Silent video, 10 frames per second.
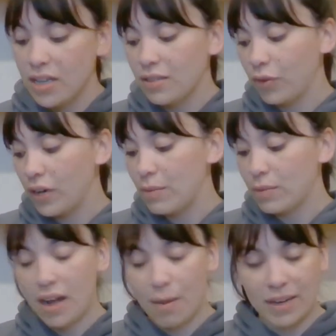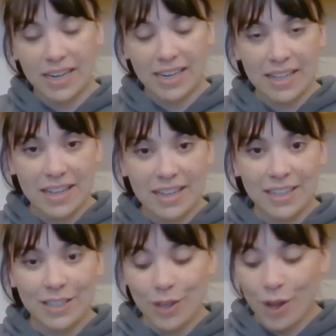It's for him to come in and get that
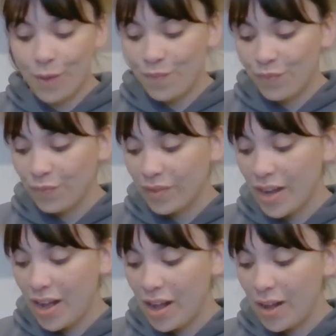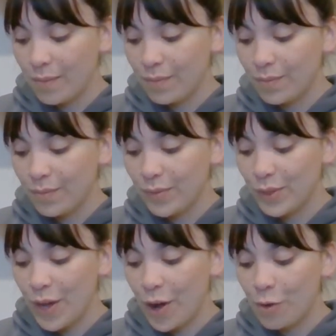dental.
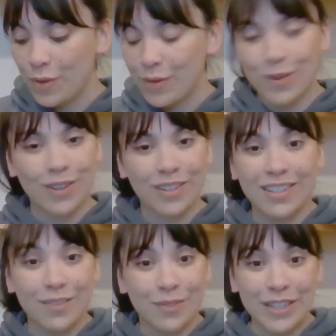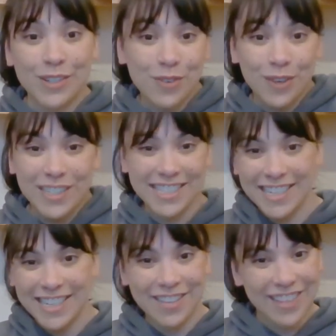So we look forward to
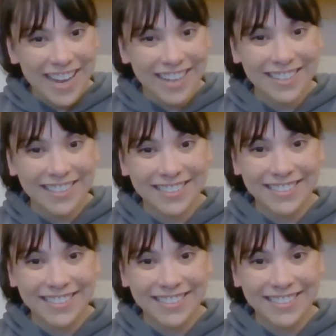seeing you then.